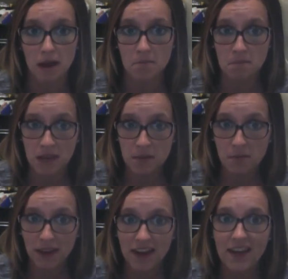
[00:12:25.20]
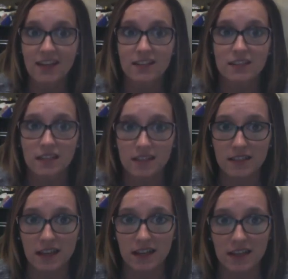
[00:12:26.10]
me being
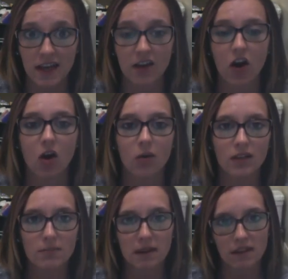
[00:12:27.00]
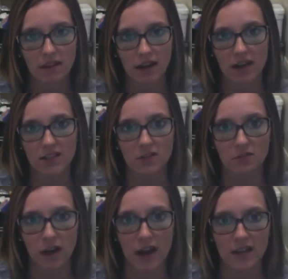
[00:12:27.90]
consistent and always being there as a
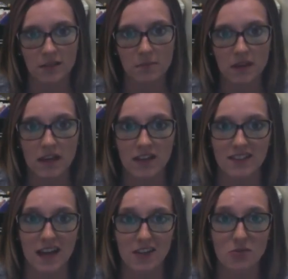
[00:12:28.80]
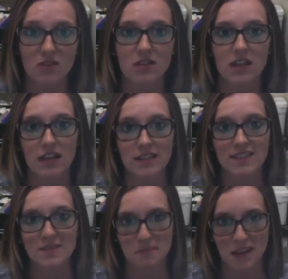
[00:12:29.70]
friend, because that's what she is
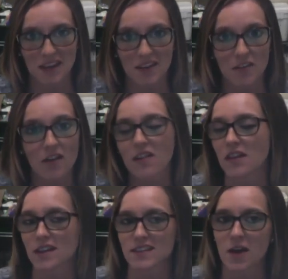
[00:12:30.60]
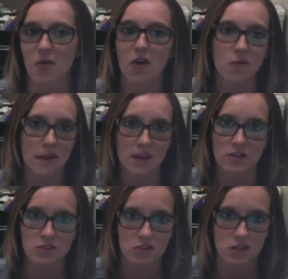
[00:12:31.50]
to me, and that's how all my
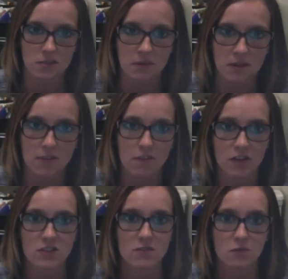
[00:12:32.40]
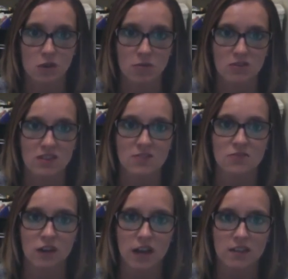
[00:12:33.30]
coaches are to me, first and foremost, as
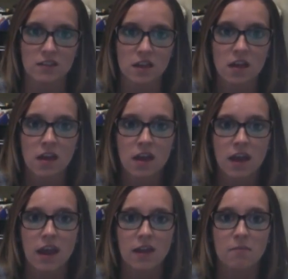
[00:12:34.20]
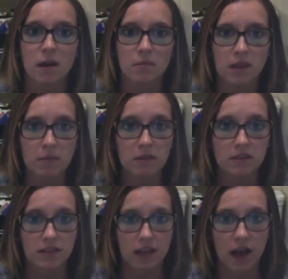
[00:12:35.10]
friends. And by me
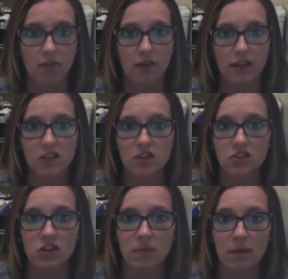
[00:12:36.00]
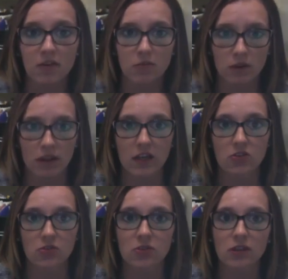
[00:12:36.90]
building that relationship and really
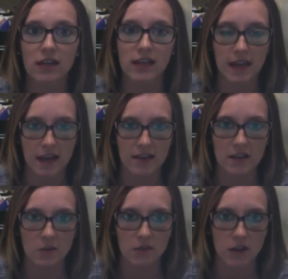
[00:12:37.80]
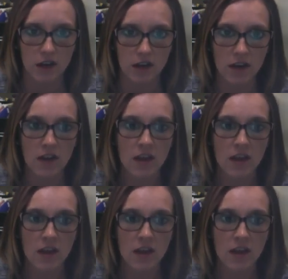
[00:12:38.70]
truly connecting with her,